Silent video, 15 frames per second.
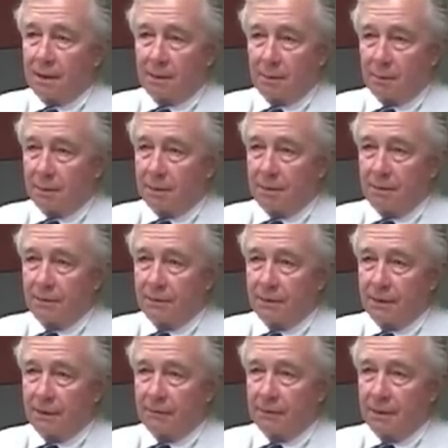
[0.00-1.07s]
they were accused
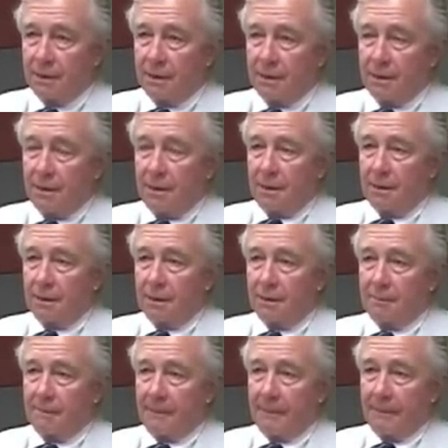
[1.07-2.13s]

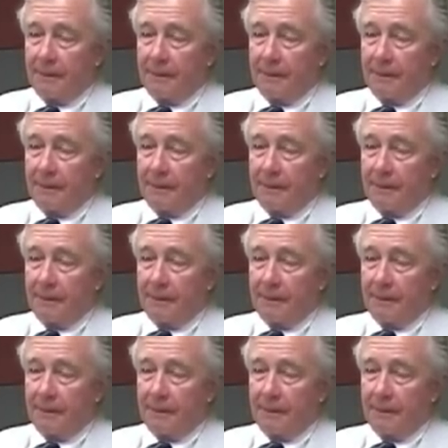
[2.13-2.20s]
of.